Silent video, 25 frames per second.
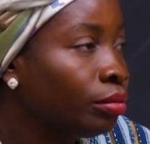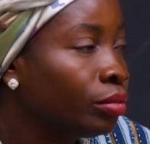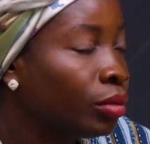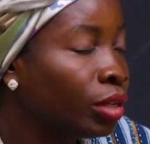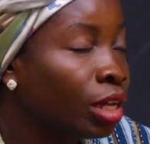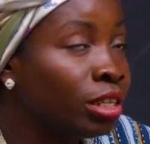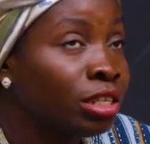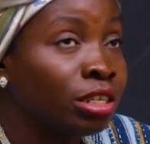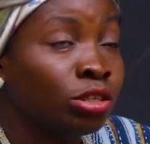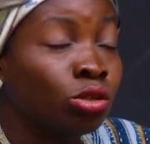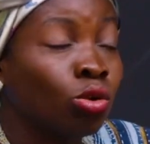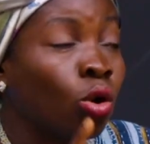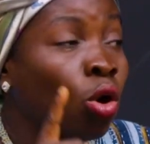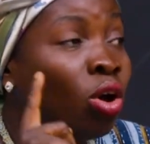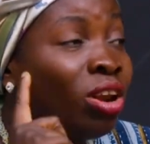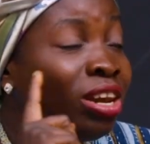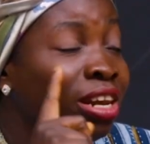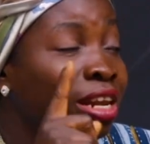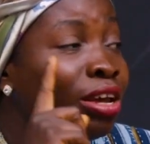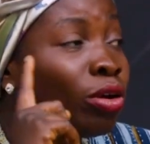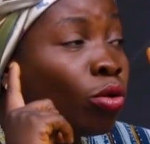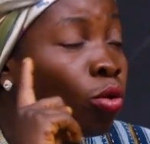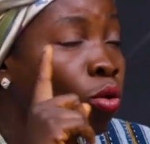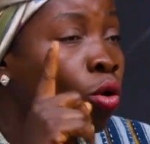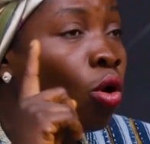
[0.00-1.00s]
It is
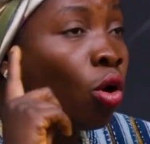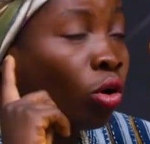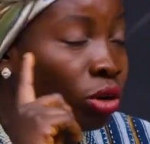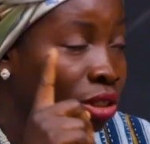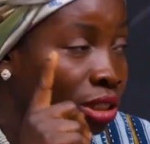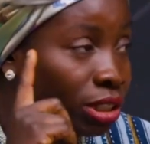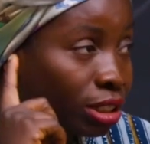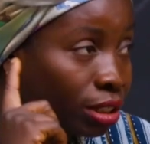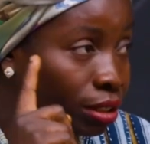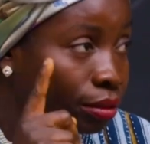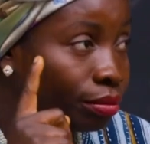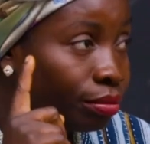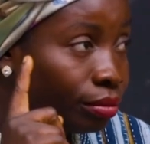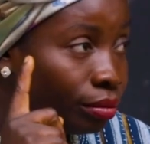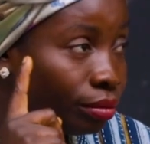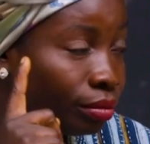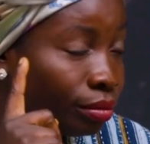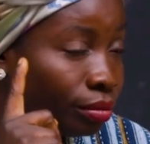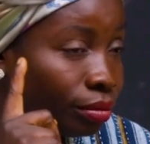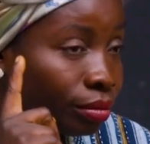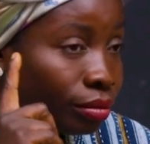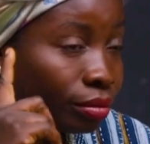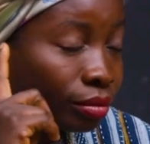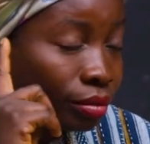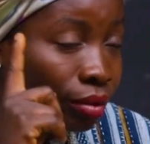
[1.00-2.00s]
only God
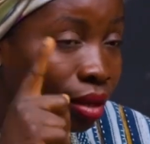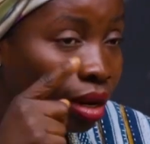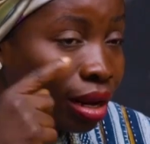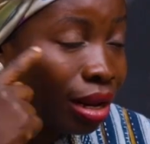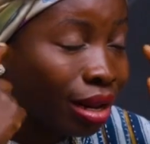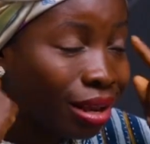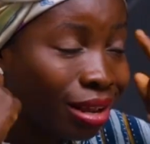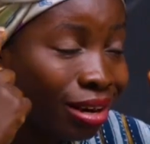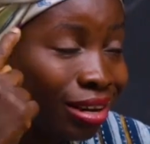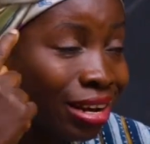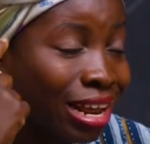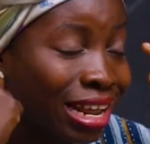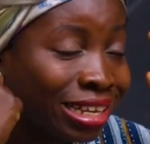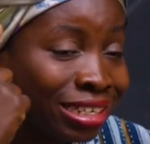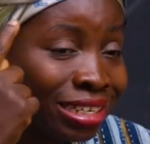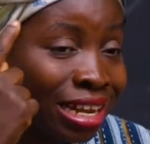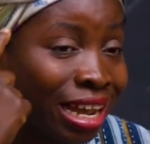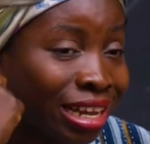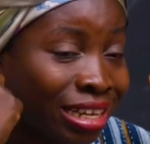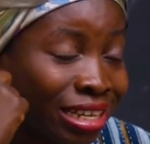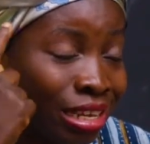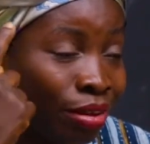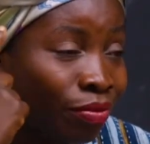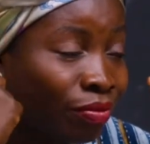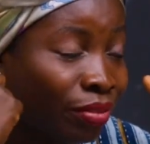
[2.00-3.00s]
that
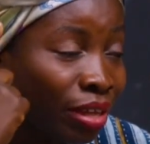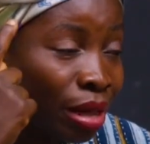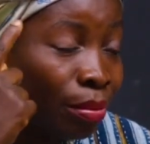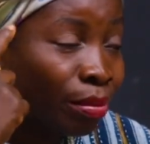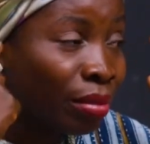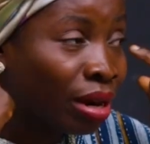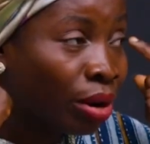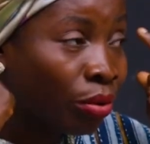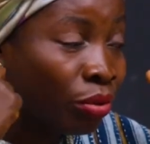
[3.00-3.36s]
can give them a